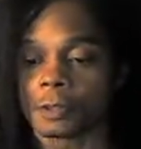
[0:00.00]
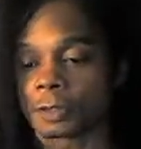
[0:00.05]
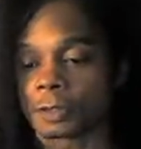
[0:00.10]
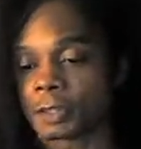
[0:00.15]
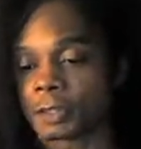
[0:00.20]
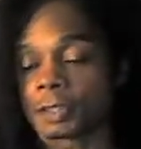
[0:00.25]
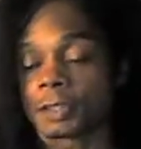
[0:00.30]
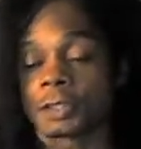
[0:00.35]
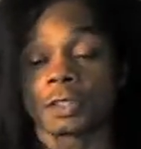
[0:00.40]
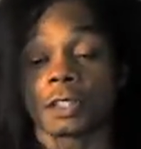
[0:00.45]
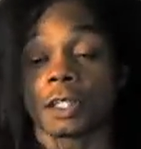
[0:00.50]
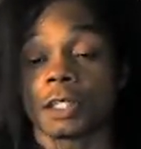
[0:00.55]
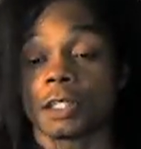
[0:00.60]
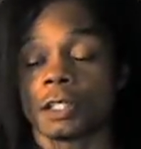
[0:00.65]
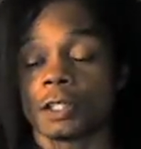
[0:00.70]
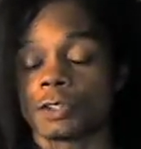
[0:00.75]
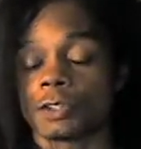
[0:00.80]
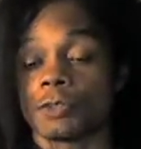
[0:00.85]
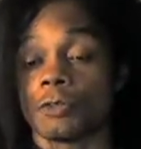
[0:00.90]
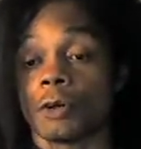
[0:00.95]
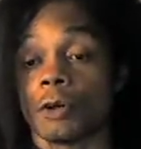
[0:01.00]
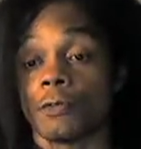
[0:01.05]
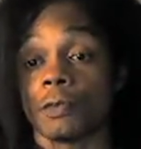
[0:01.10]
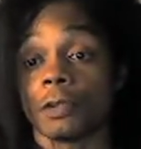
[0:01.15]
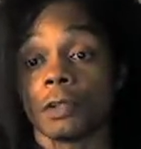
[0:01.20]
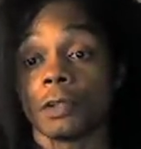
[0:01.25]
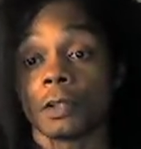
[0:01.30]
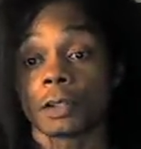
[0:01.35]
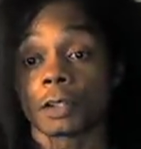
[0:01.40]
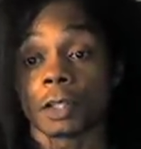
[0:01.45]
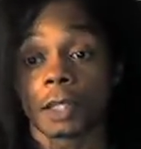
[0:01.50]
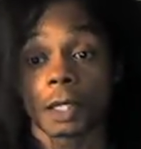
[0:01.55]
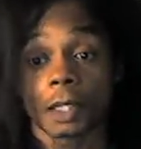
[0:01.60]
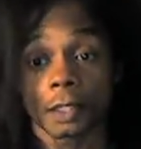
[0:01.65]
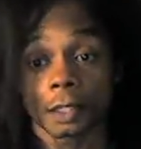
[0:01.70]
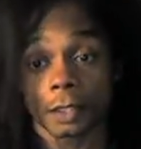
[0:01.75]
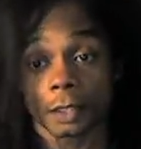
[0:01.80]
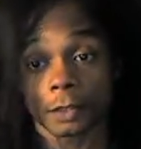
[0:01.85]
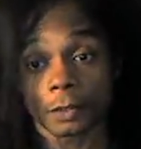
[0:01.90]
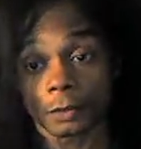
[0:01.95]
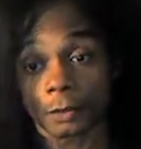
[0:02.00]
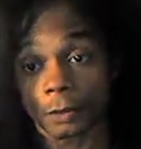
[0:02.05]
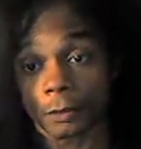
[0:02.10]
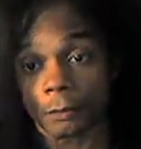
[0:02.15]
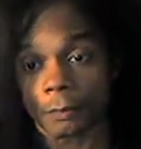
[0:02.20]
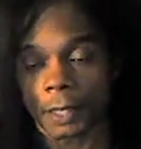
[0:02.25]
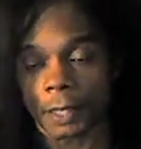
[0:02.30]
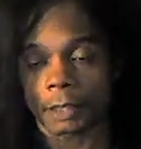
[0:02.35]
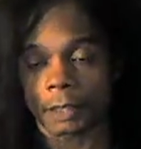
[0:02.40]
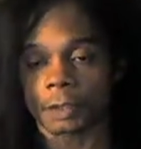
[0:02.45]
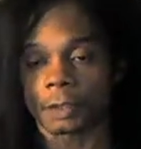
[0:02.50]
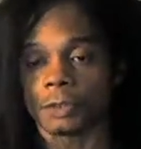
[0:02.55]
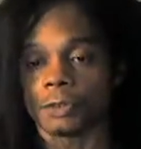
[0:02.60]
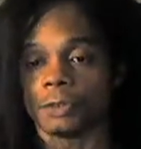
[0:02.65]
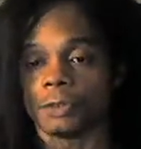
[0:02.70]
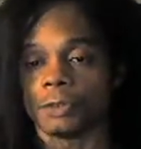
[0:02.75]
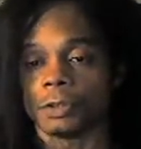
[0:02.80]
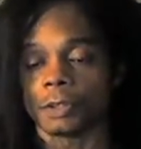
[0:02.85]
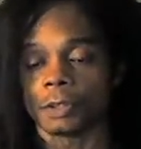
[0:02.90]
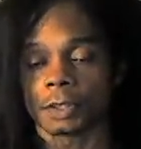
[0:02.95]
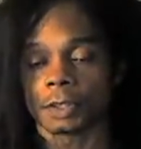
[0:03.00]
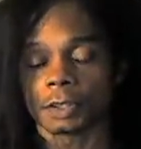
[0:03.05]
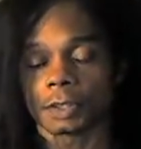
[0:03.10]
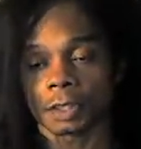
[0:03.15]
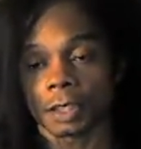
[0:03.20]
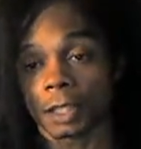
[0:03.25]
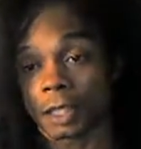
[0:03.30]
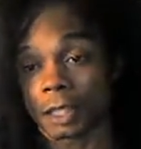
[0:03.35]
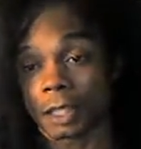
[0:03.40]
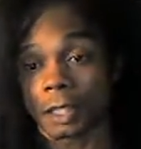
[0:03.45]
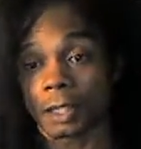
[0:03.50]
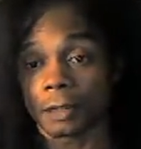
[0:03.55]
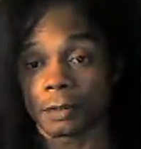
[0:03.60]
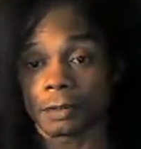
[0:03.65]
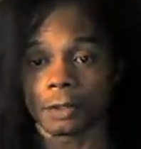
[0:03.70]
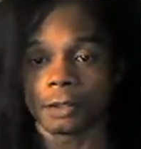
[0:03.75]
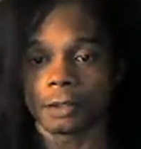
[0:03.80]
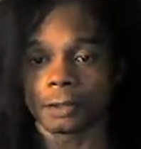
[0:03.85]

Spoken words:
let's say that you overlooked that, and you go back and you look and say, hey,